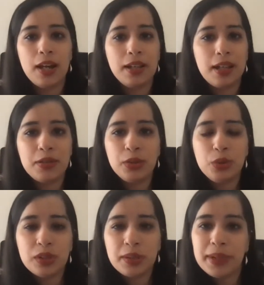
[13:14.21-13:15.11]
You
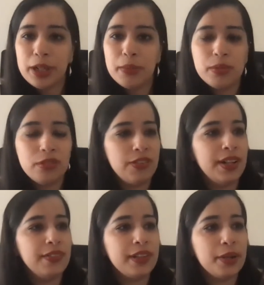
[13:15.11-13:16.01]
don't complete your profile
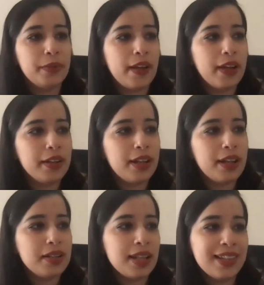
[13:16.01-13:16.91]
without
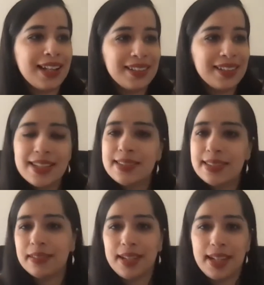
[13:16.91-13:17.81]
that. And that takes
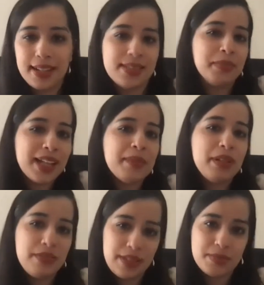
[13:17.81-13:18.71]
like some time
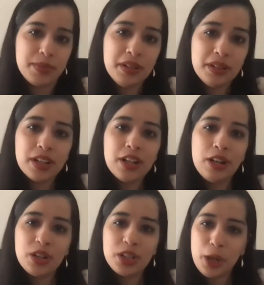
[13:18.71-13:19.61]
investment
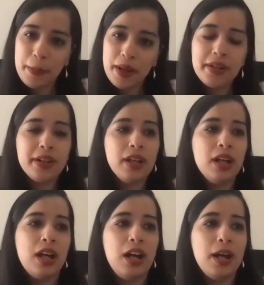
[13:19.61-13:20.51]
on your part.
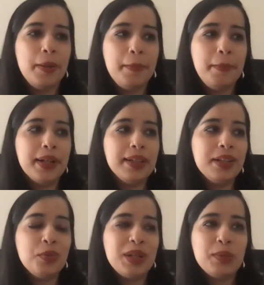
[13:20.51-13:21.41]
But
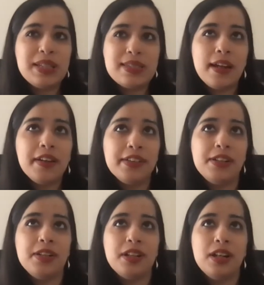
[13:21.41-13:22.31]
then when we
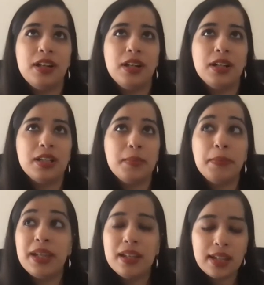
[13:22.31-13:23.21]
started, in the
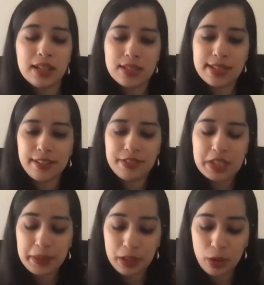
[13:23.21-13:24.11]
beginning itself, we
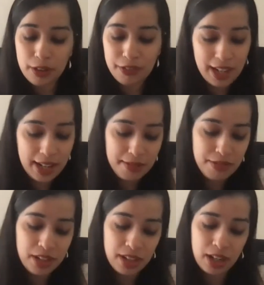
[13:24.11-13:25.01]
spent a lot of time
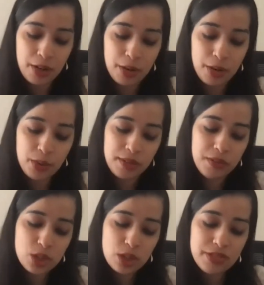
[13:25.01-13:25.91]
figuring out, okay,
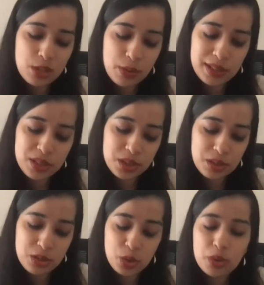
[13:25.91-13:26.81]
which of these
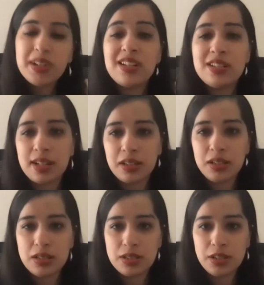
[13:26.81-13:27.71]
questions don't make
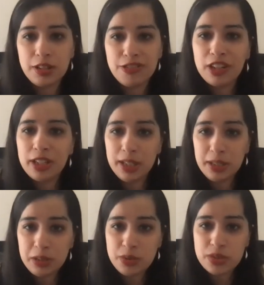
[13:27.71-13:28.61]
sense for Indian
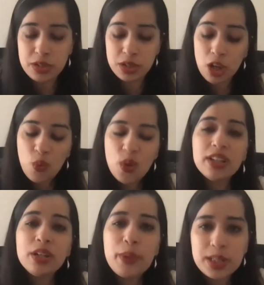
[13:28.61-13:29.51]
users? What are
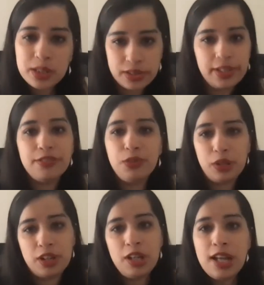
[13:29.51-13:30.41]
the questions that would?
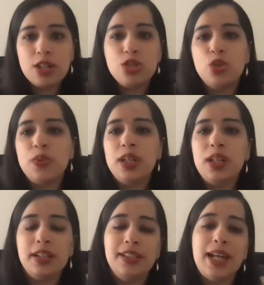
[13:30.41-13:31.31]
And so we
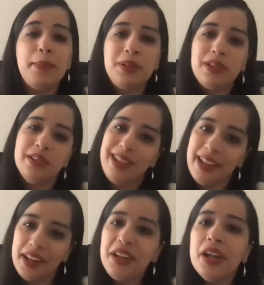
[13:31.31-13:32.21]
adapted
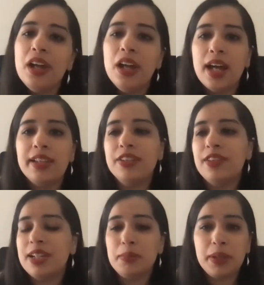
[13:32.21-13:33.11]
that at the
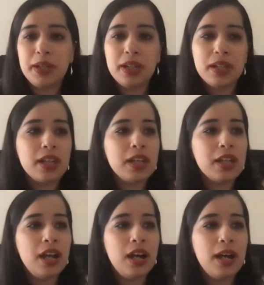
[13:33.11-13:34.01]
very beginning.
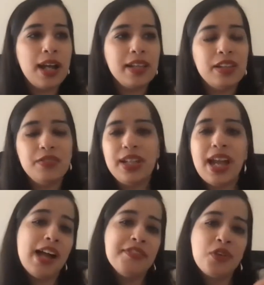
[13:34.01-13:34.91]
And then we
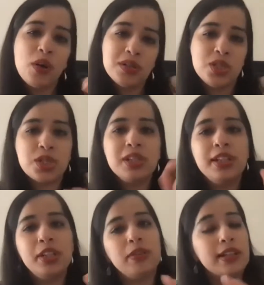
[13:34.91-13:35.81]
have constantly
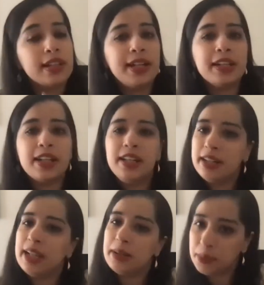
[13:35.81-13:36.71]
tweaked and iterated
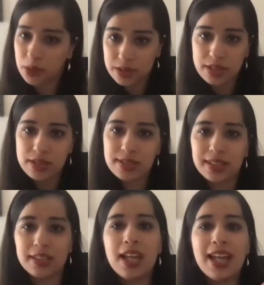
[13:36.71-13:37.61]
that process
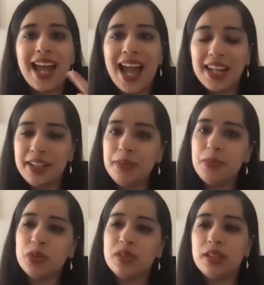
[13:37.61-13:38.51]
and added
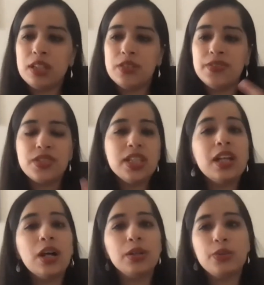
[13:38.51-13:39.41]
more things. We've seen
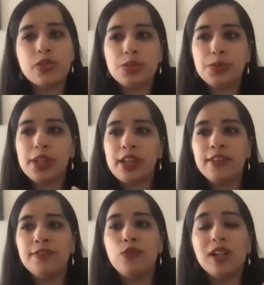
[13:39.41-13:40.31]
how users
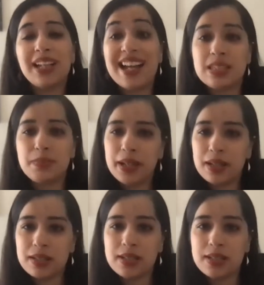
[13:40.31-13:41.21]
behave, what
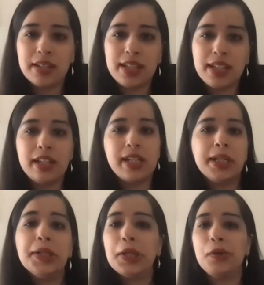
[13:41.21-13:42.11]
aspects are they
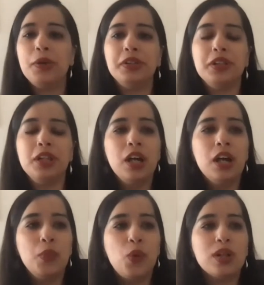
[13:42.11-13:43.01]
connecting on,
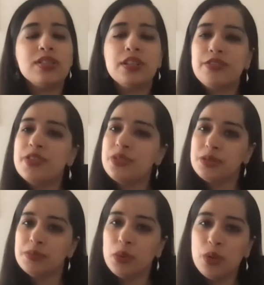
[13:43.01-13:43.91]
what surfaces
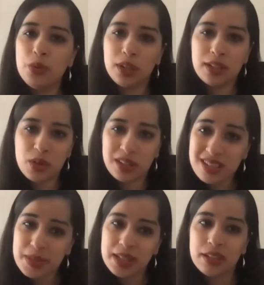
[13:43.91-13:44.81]
more, what is
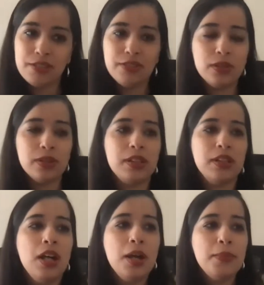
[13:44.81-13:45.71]
making for
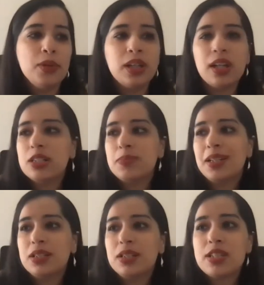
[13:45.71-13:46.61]
it
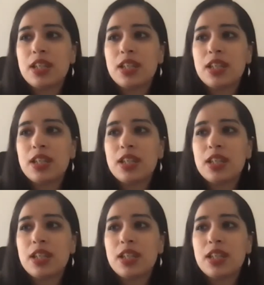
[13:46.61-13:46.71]
matters.